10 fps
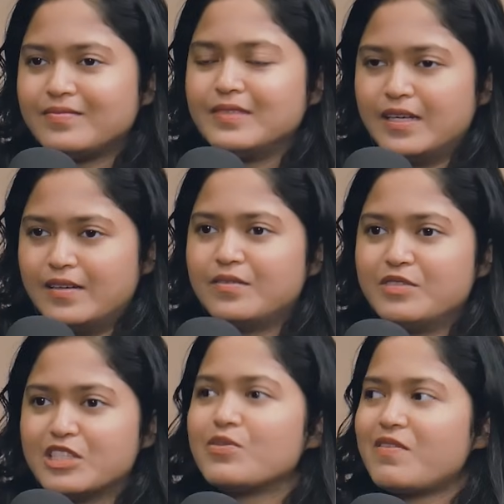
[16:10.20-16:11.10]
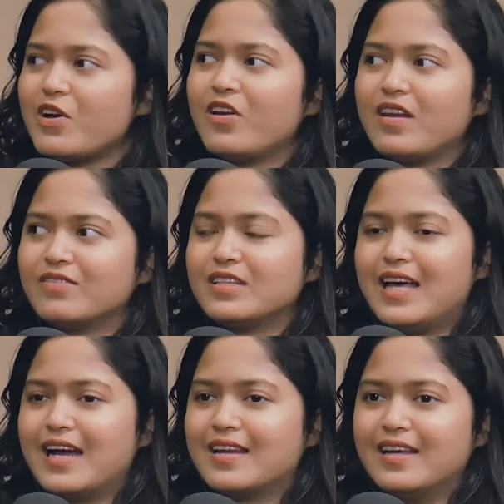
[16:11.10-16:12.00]
Yeah, which is why we all love The
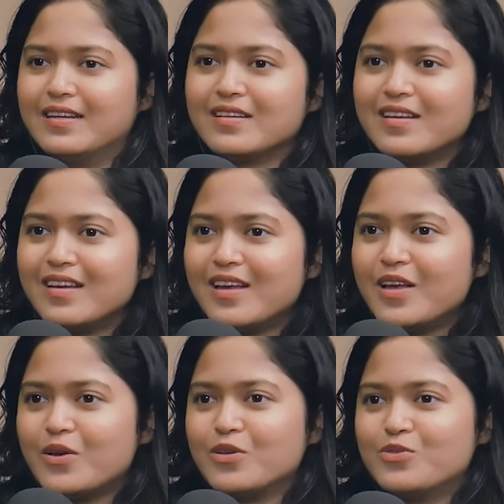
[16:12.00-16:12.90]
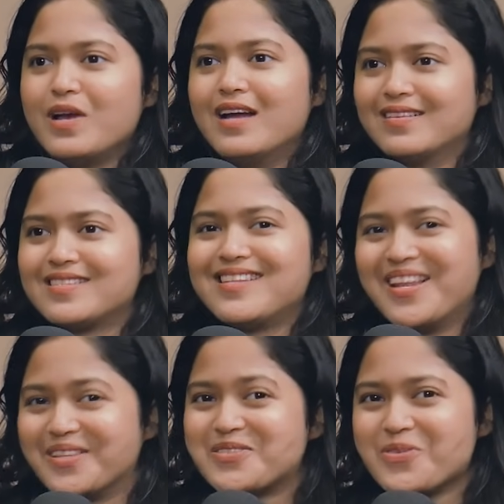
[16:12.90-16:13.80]
Dark Knight. Because we understand
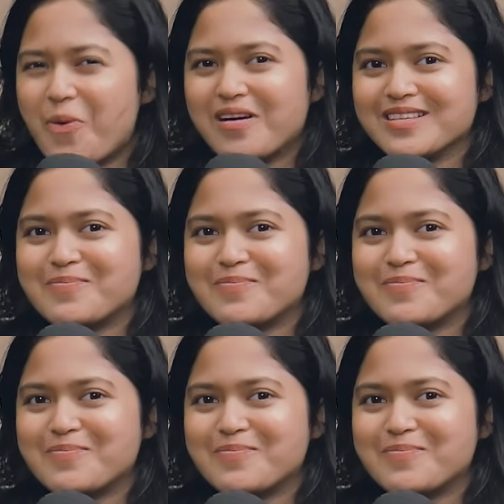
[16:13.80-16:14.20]
the Joker's